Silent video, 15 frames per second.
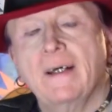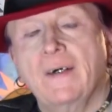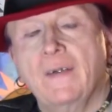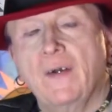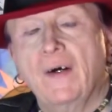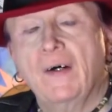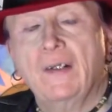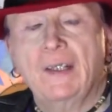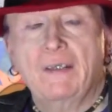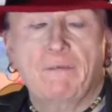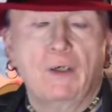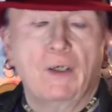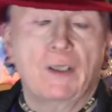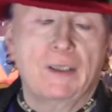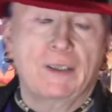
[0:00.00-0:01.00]
an early
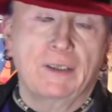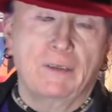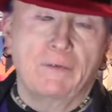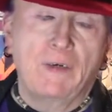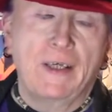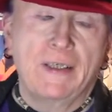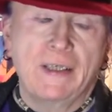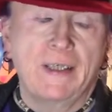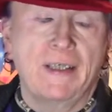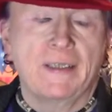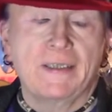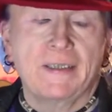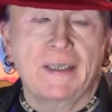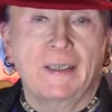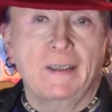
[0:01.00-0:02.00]
version of his hit
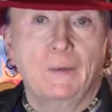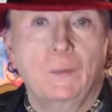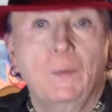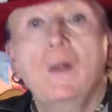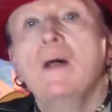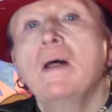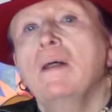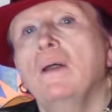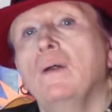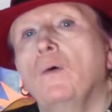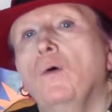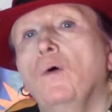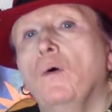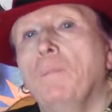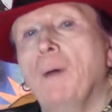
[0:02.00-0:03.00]
single
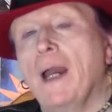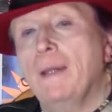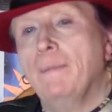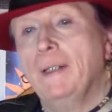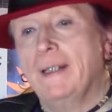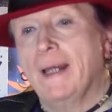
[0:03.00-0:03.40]
Cor Baby